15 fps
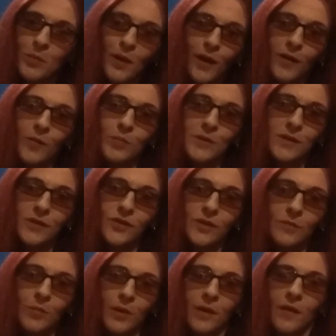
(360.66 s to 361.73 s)
behind the
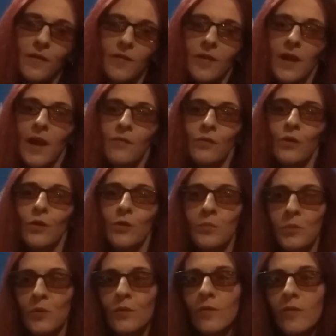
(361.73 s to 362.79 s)
petition because they haven't got the
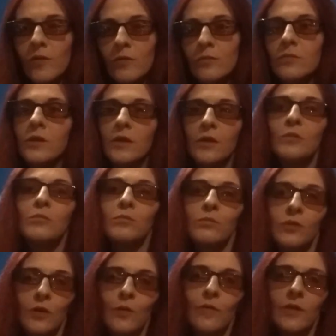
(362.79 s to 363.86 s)
balls to,
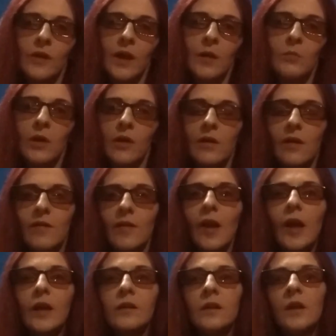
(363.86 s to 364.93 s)
use a name like I
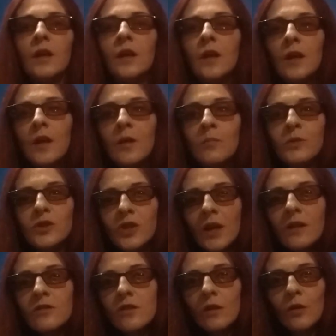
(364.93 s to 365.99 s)
said. But
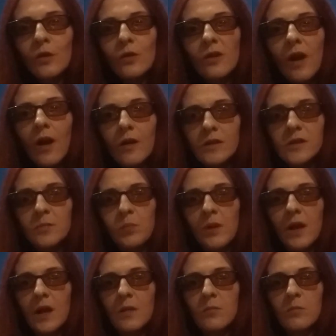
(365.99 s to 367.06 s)
Change.org are to
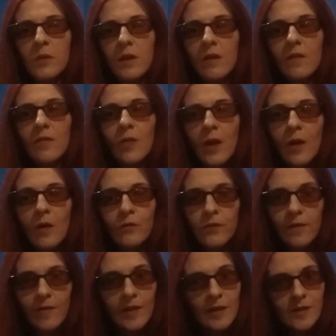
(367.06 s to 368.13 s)
blame because they are
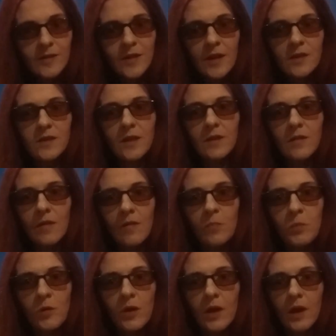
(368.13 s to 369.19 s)
facilitating this
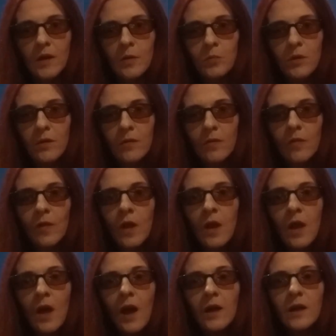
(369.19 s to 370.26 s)
bullying and abuse.
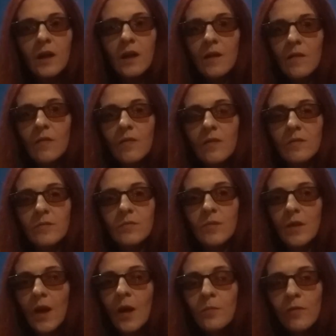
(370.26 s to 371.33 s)
And it is
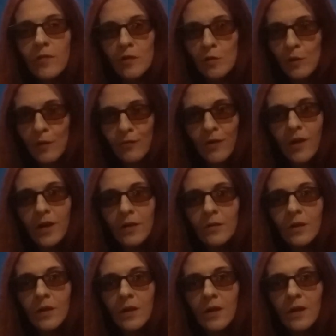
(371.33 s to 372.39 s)
absolutely
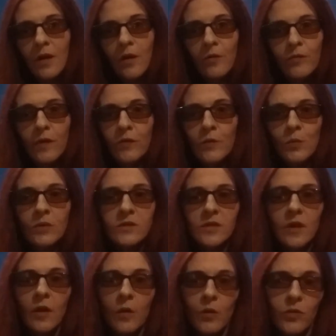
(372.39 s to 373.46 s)
vile. If you want
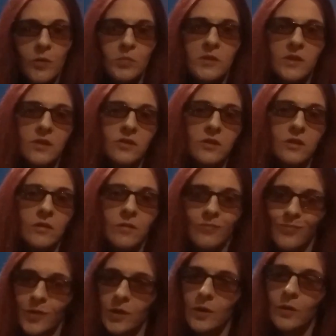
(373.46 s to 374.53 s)
to go on the
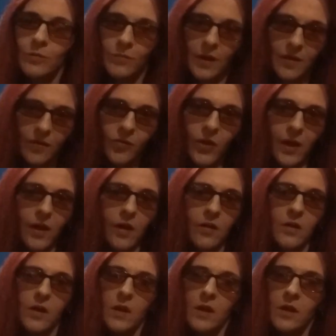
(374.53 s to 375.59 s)
petition, it's
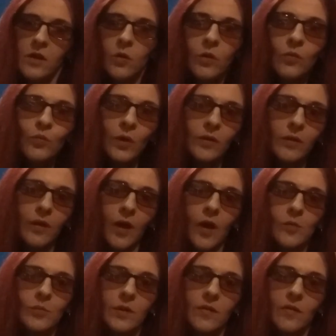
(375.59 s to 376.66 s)
there. You can read the
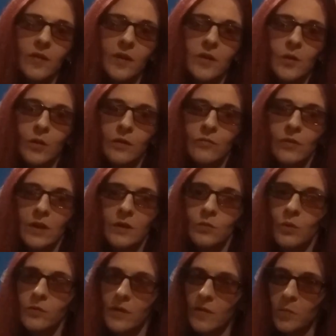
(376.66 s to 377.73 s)
comments and you can read
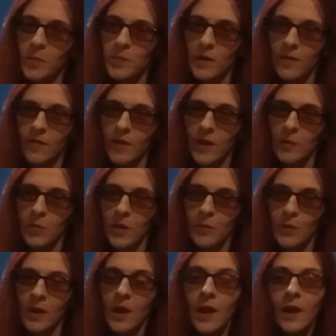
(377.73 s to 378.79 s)
what these people are saying about
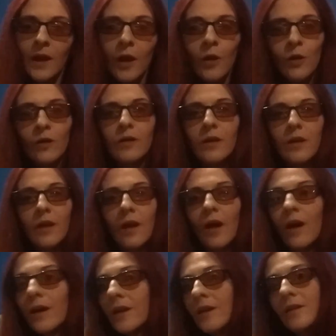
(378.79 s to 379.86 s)
me. Now look,
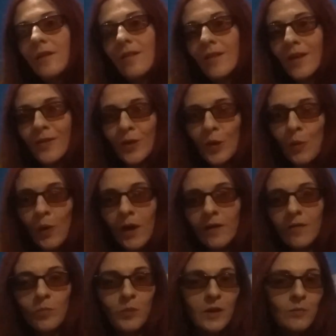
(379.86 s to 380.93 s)
I can understand the
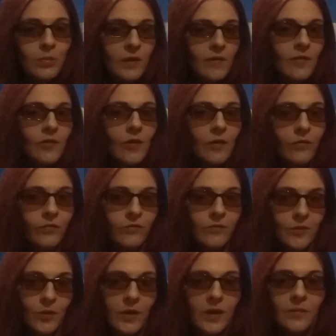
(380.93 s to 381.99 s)
Quacks being pissed off,
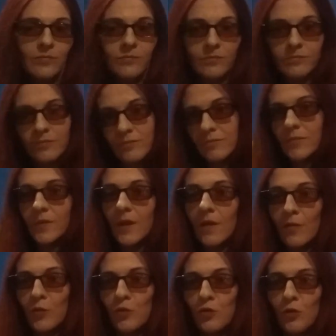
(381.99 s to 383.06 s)
okay?
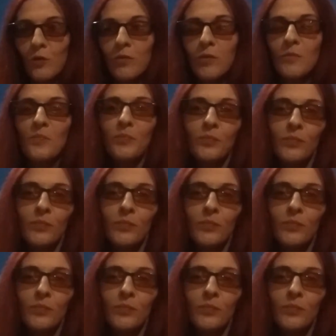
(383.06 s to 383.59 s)
That's the truth.